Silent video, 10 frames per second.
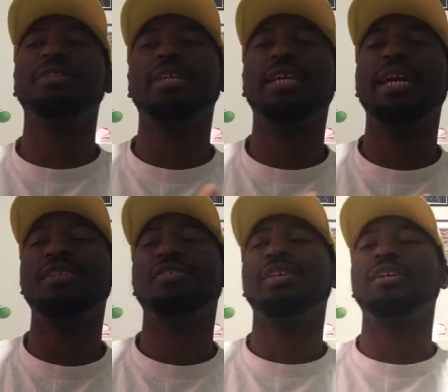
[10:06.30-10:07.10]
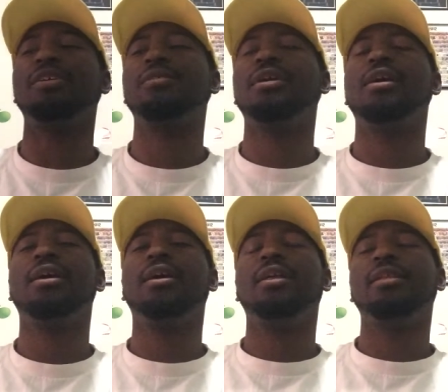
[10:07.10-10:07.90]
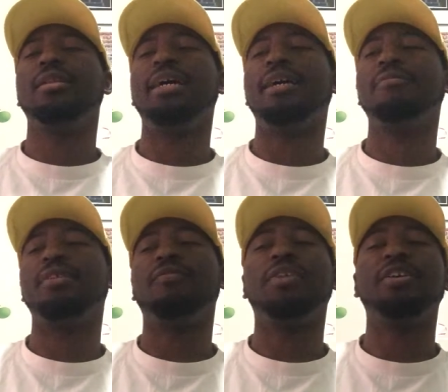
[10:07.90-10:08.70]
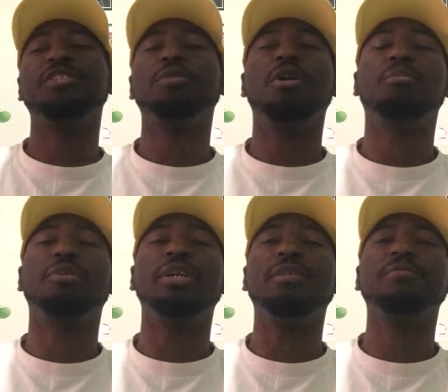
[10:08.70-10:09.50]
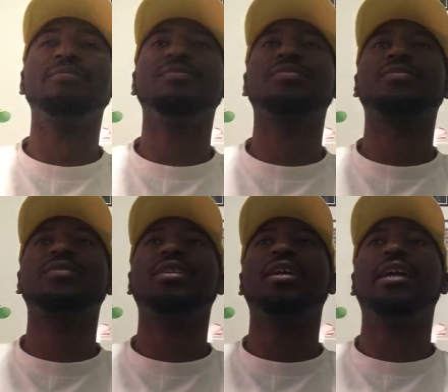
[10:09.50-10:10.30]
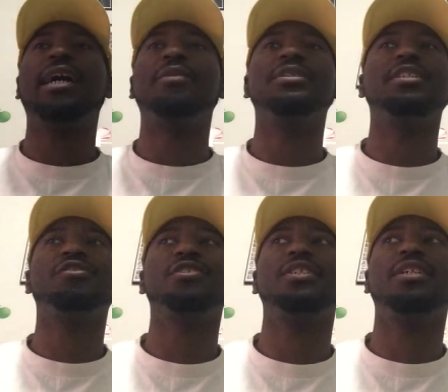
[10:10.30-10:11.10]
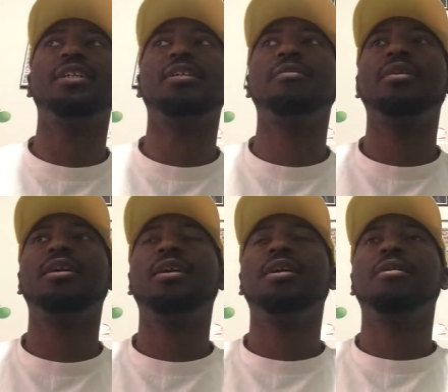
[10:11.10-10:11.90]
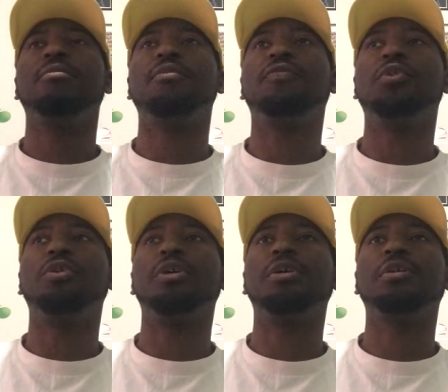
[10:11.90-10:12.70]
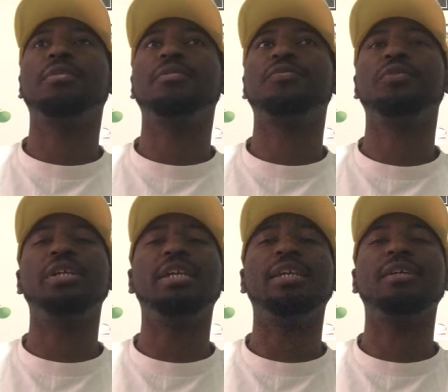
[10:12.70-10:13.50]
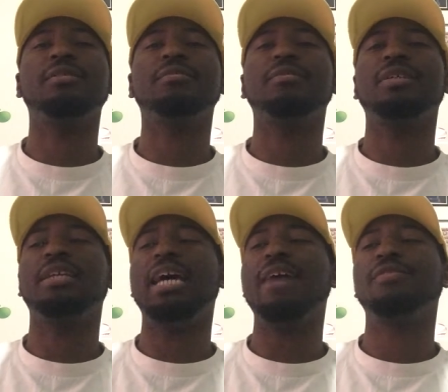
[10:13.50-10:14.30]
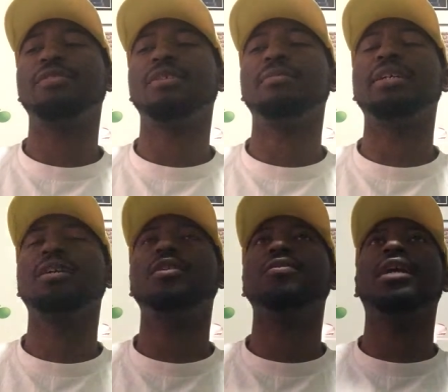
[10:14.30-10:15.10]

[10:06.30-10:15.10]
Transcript: was a catch there that in very small print I was interested in before reading it. And then after, I'm like, oh,